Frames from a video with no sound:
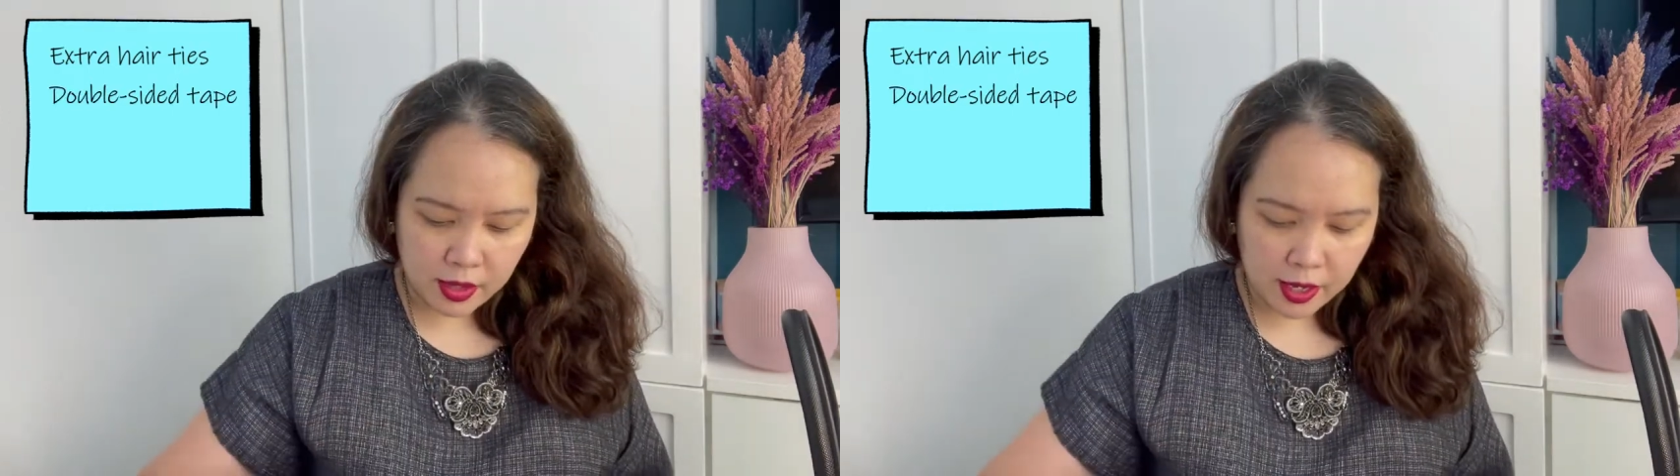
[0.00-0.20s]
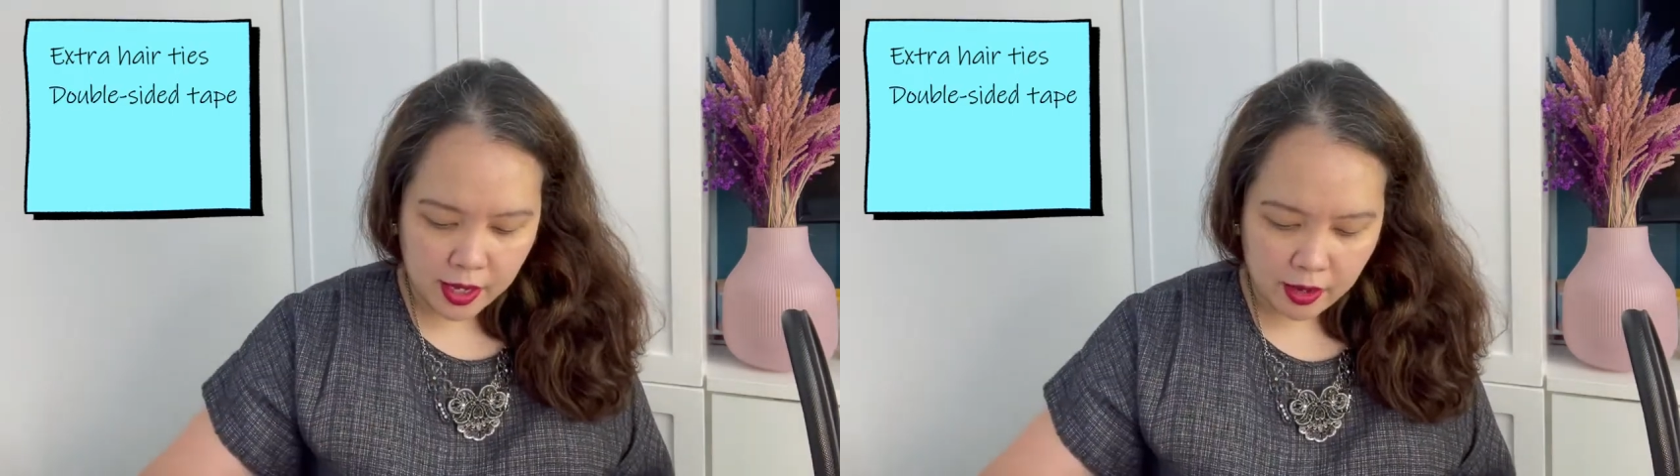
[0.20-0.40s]

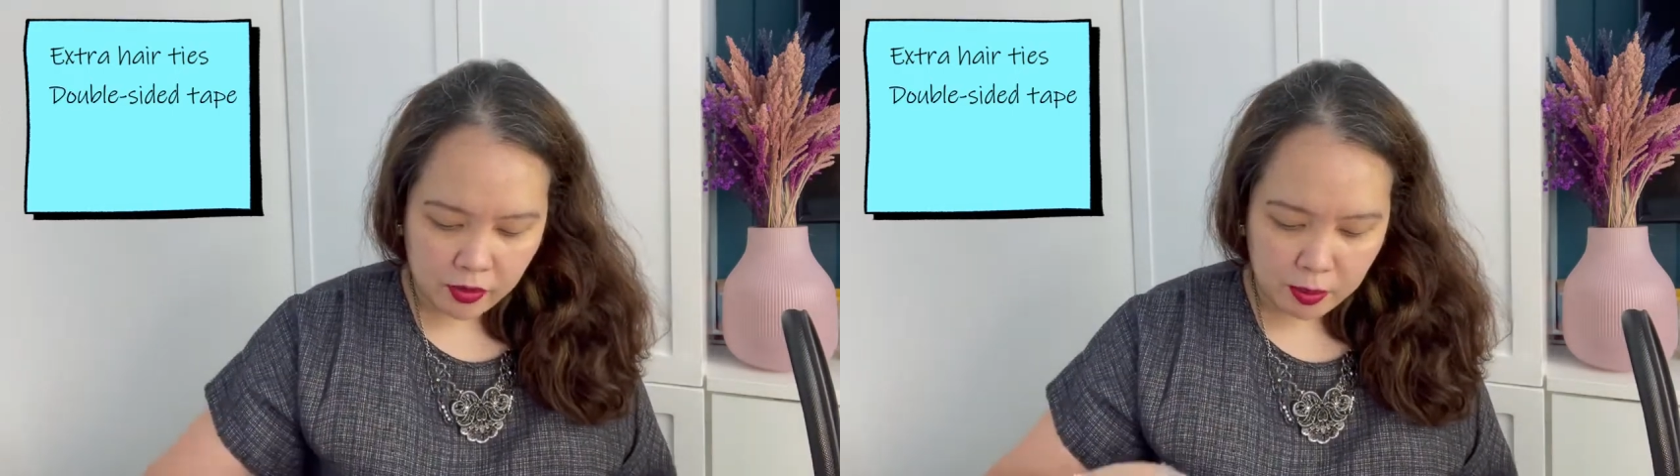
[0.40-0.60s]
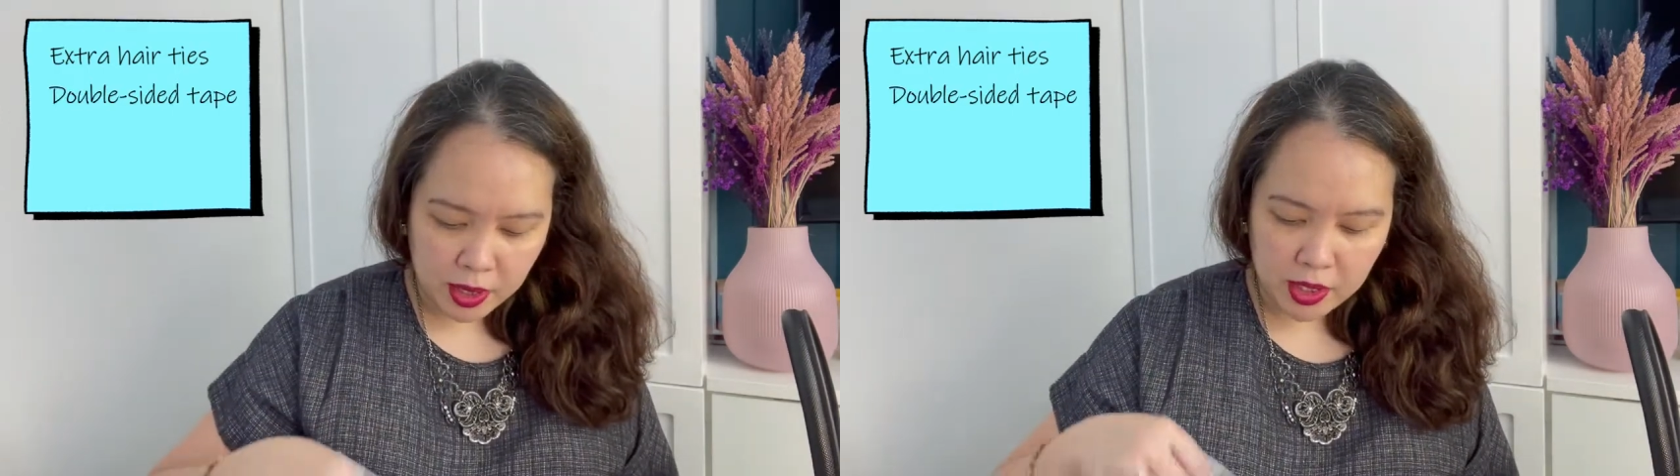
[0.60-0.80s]
I have
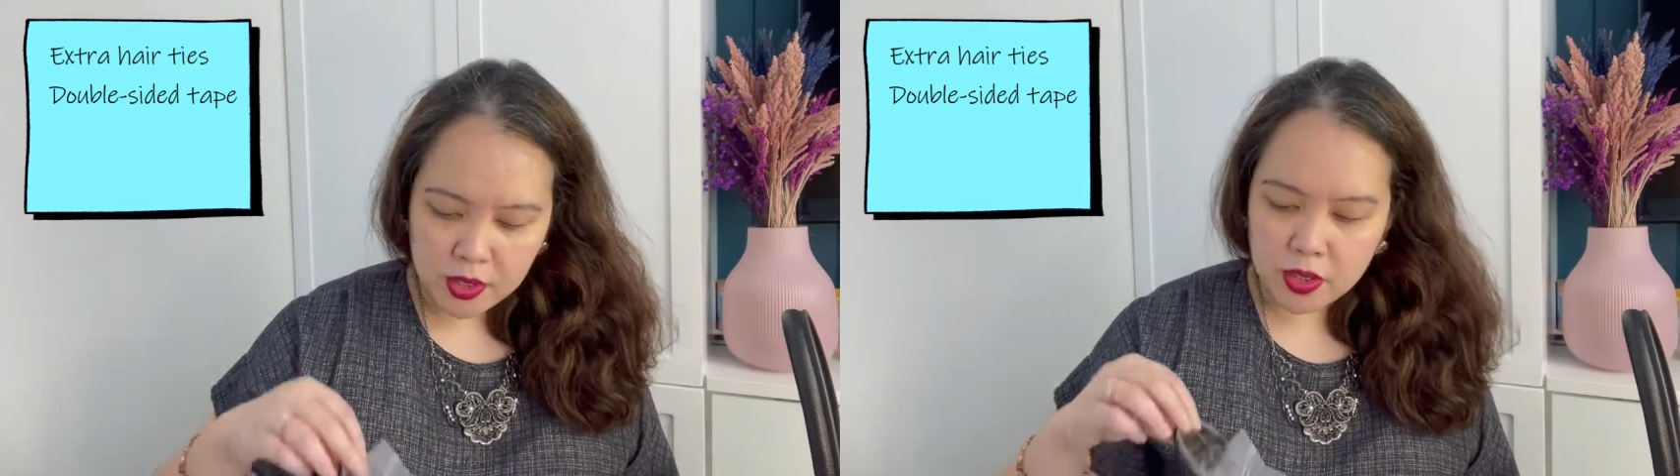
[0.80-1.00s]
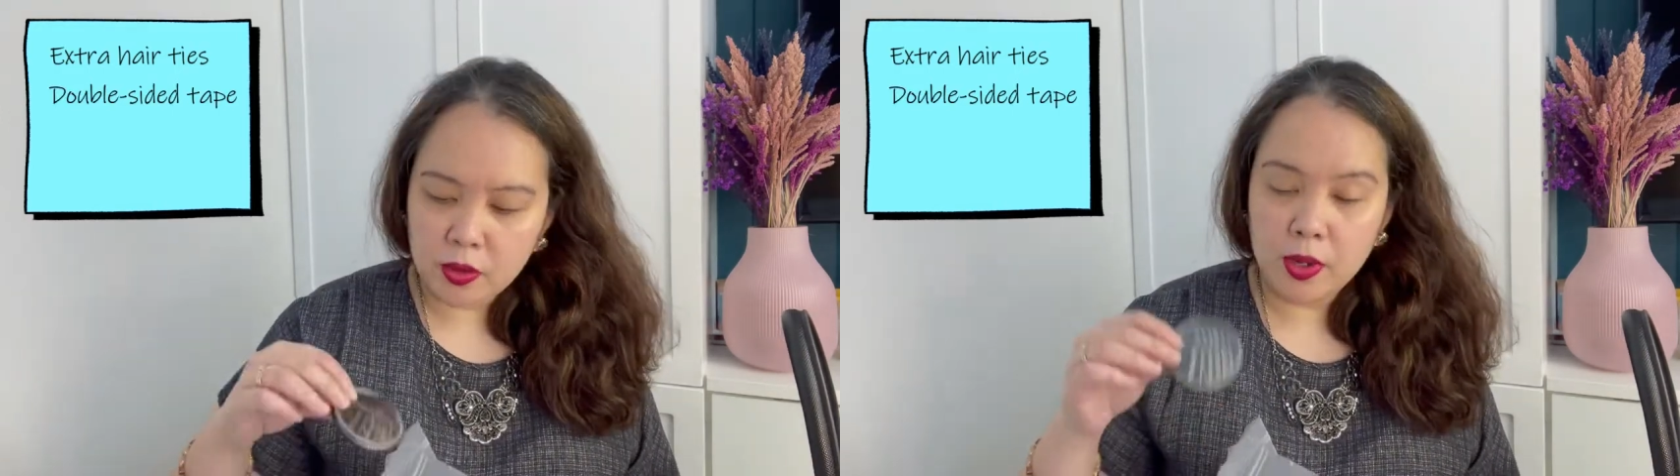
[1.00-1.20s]
a mini
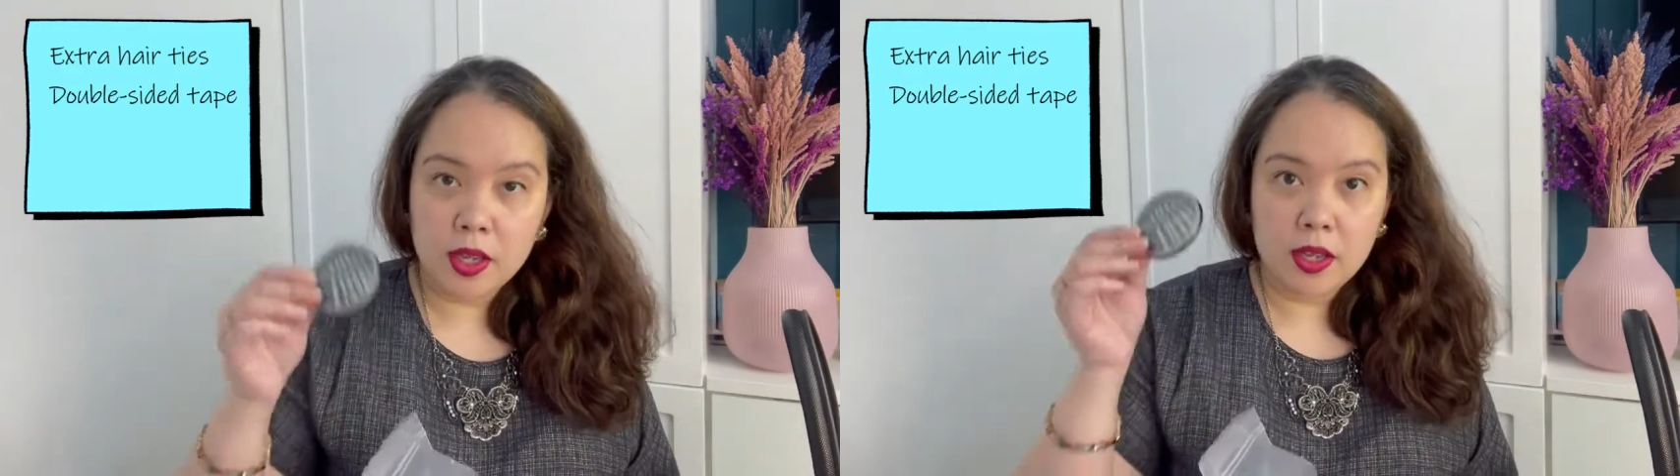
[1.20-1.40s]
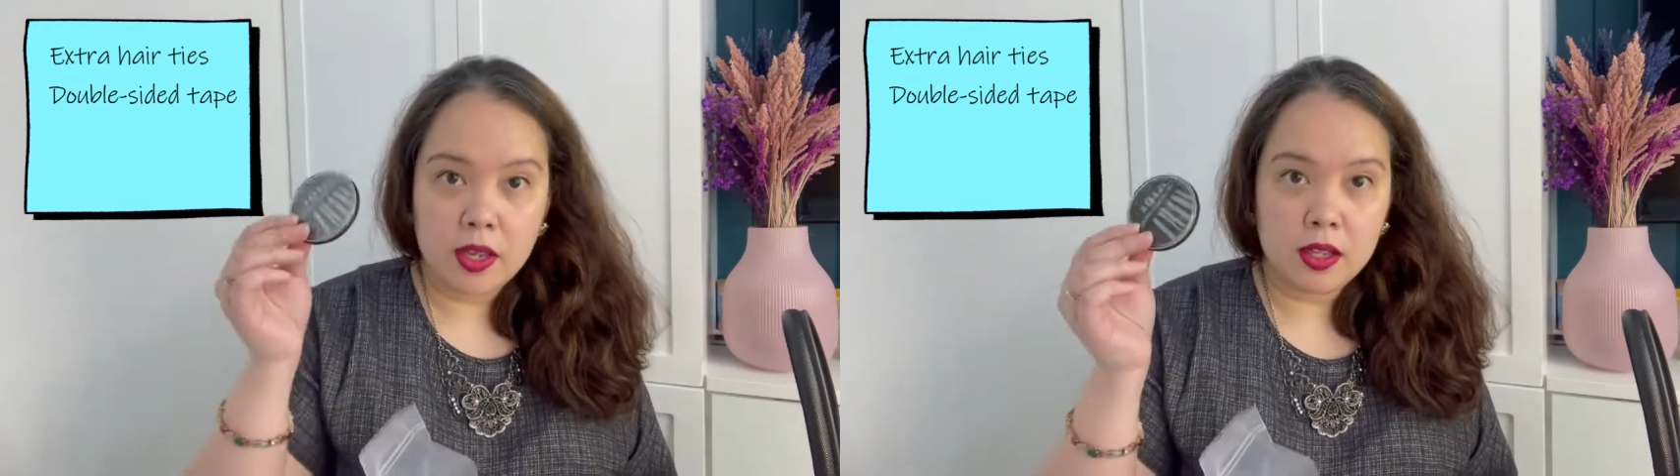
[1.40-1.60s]

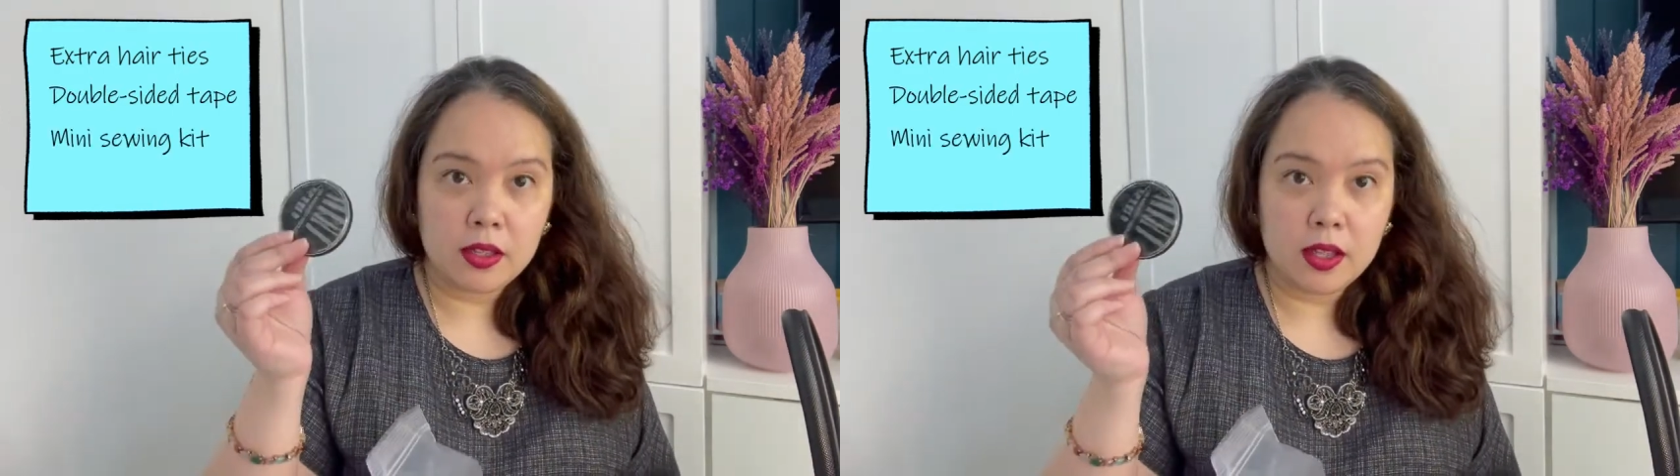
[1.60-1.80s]
sewing kit.